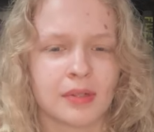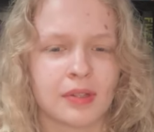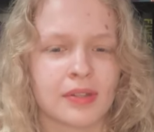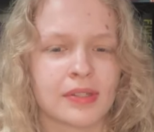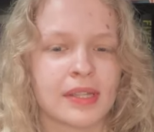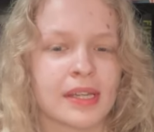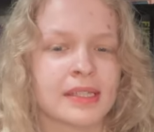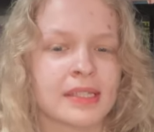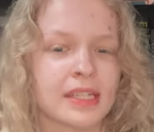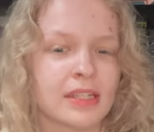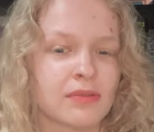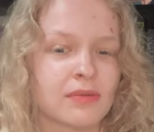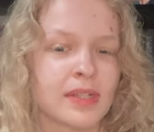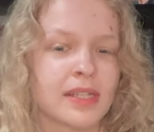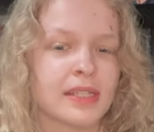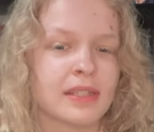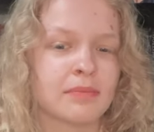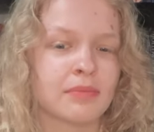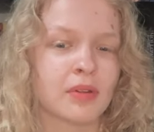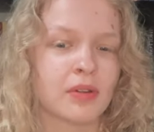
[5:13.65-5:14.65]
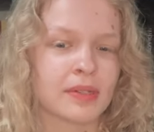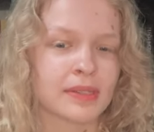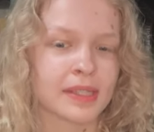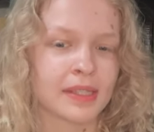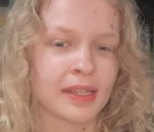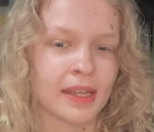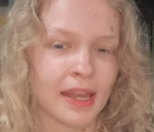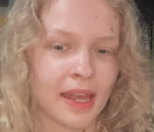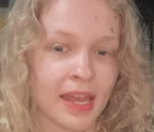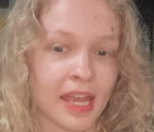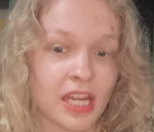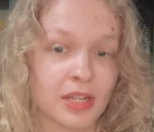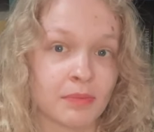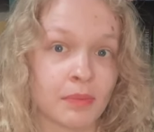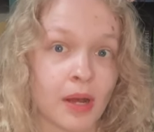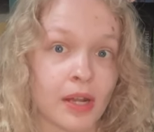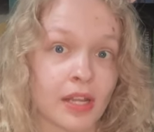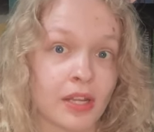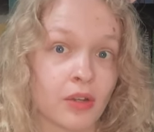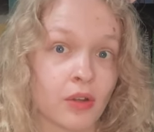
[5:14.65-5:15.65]
because I did read books at that age,
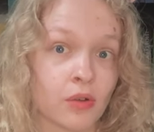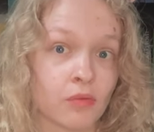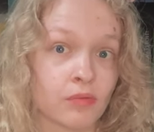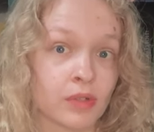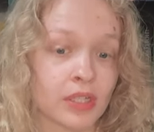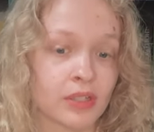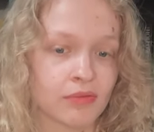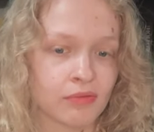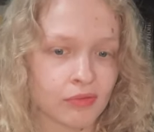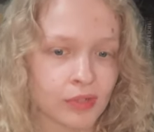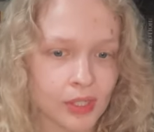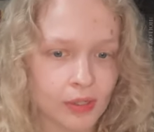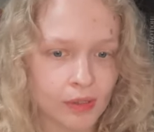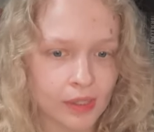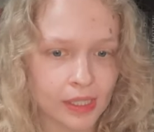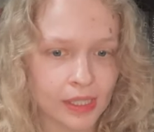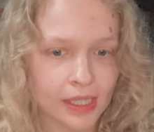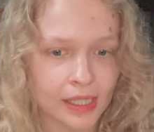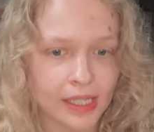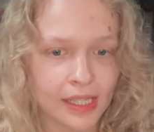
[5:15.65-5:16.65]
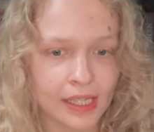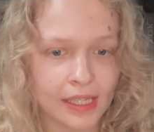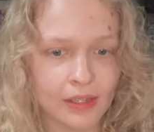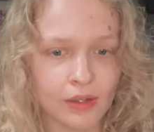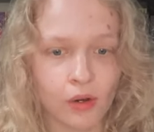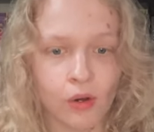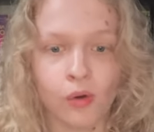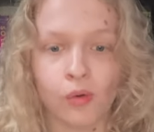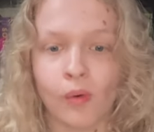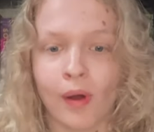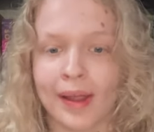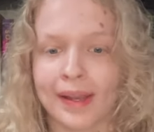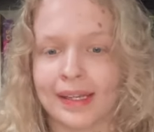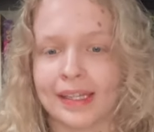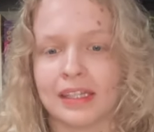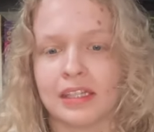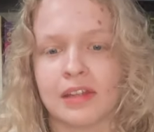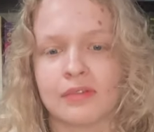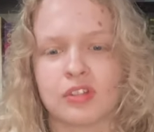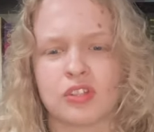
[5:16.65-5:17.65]
but I did not read frequently or
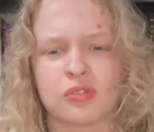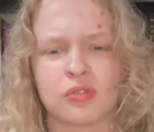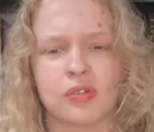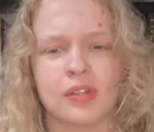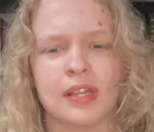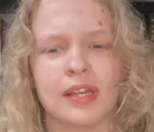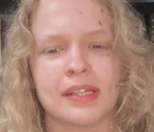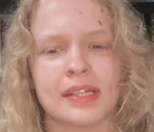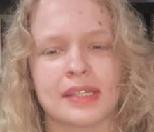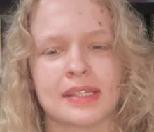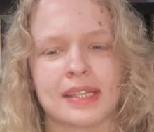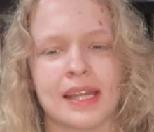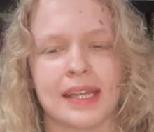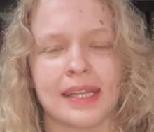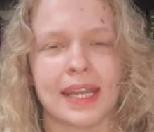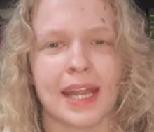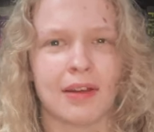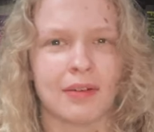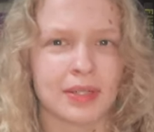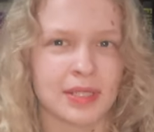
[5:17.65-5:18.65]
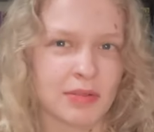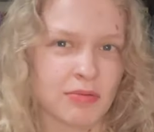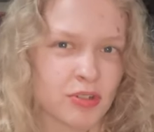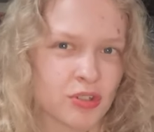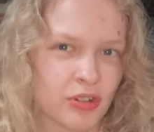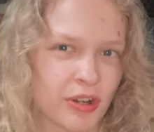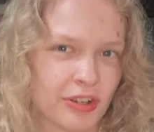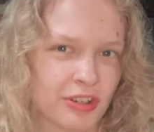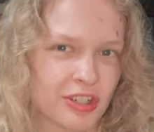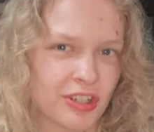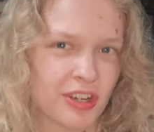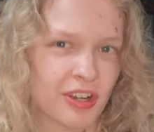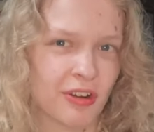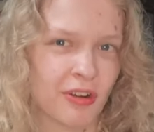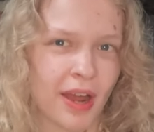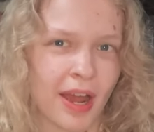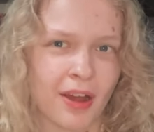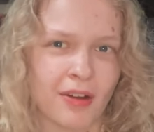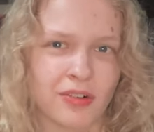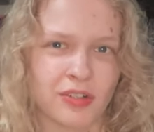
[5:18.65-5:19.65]
widely enough to truly understand narrative structure
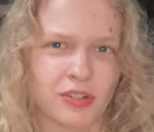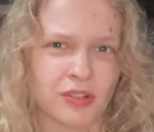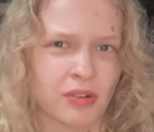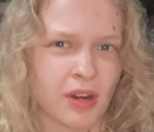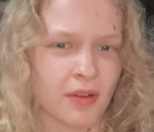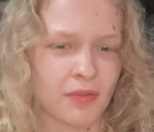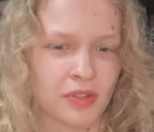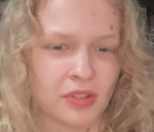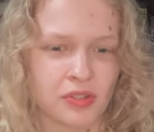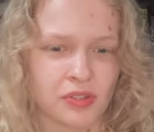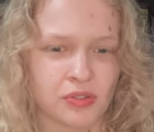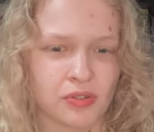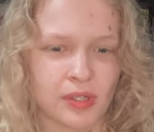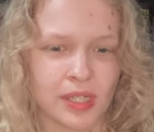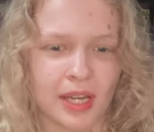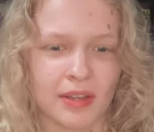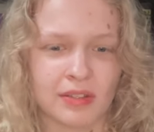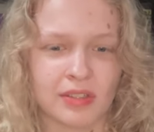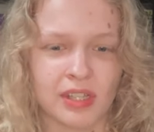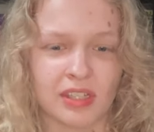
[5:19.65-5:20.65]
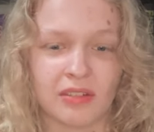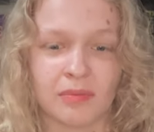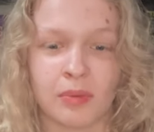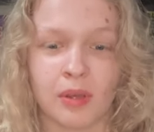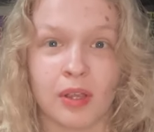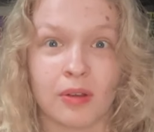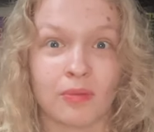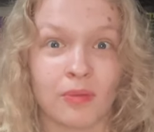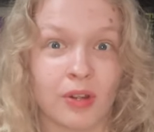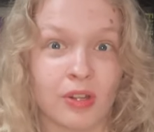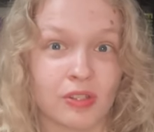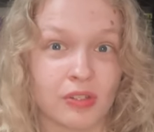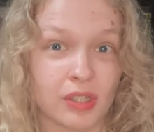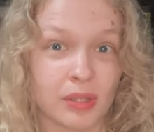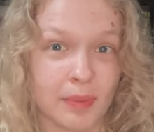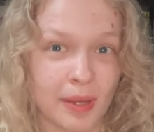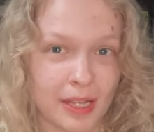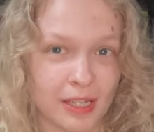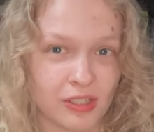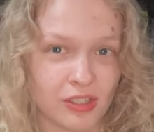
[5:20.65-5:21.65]
or how to craft a story outside of putting words on
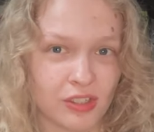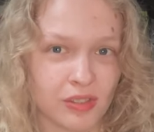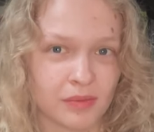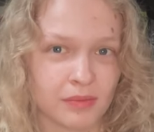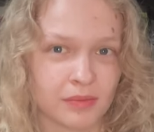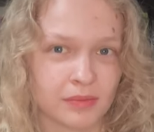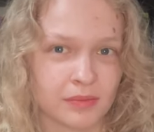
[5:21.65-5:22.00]
the page.